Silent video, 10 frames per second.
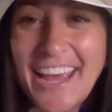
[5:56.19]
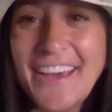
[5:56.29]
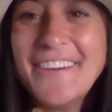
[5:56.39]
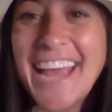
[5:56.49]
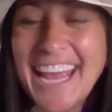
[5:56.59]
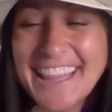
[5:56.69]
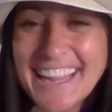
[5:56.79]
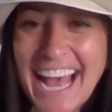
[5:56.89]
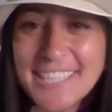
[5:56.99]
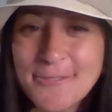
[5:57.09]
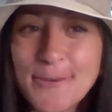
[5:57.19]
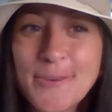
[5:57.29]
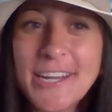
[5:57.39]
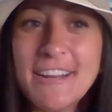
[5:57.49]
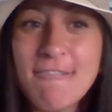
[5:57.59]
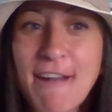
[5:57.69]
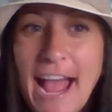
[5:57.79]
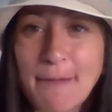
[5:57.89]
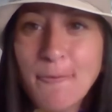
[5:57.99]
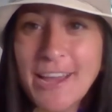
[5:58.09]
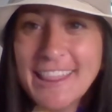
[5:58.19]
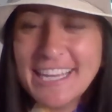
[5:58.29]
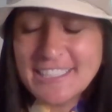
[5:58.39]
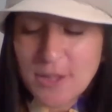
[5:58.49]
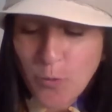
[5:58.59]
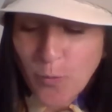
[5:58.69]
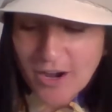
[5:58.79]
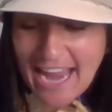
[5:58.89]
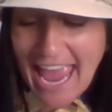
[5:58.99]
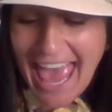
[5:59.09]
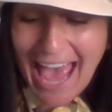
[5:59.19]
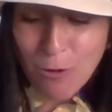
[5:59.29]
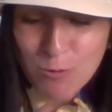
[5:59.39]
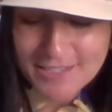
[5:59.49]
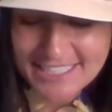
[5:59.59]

Okay, the last word we're going to rhyme with is the word out.